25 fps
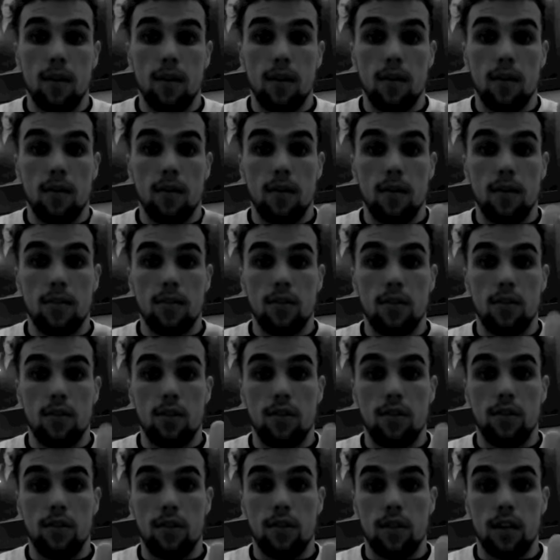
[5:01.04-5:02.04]
this
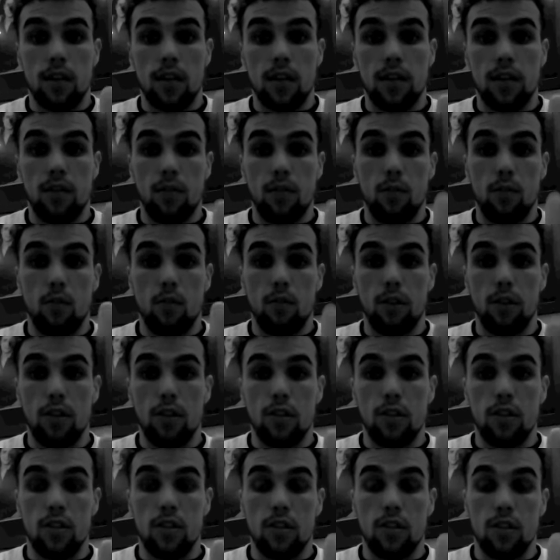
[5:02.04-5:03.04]
stuff is going to give you more
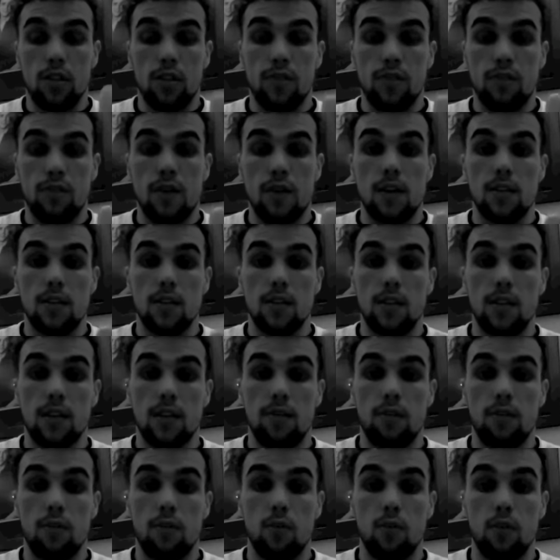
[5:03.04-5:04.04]
inches. This fat is going to
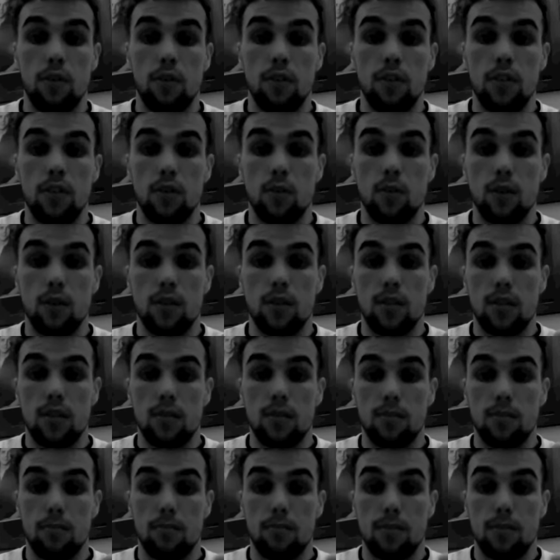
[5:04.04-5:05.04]
give you more inches, whereas
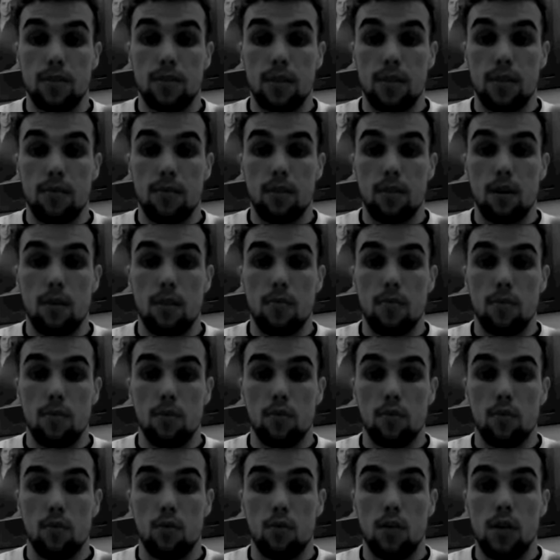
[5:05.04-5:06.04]
this slimline
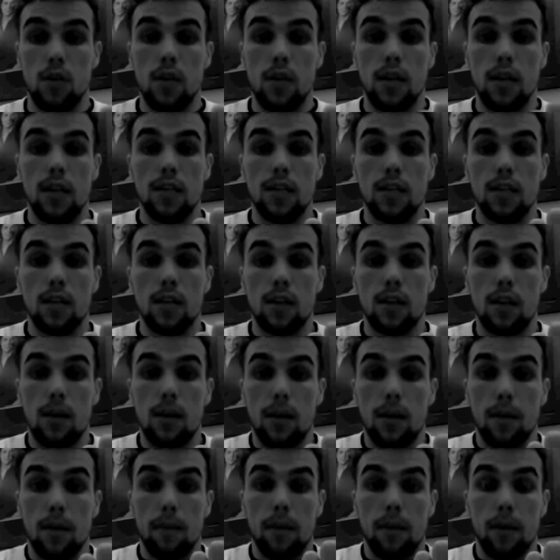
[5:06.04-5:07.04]
muscle is going to
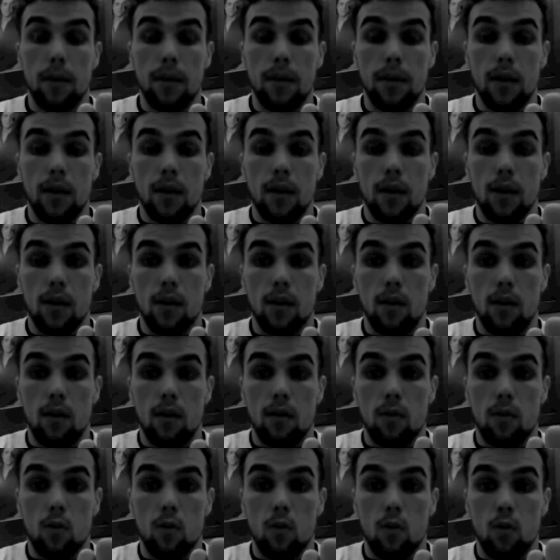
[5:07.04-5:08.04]
be a
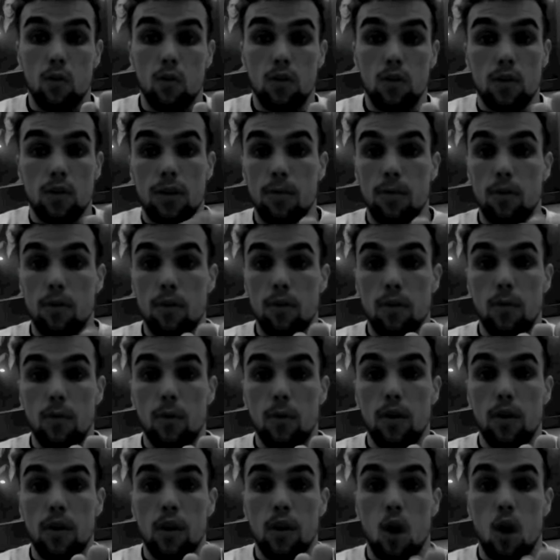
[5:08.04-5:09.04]
lot more slimmer on your
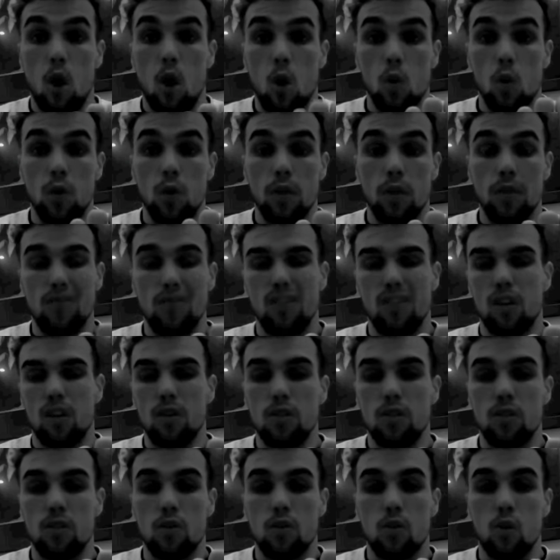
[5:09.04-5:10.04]
body and holding
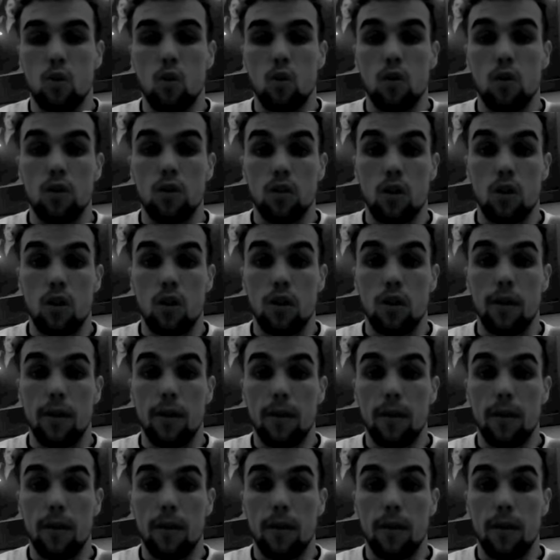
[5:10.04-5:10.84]
nice and taut and tight.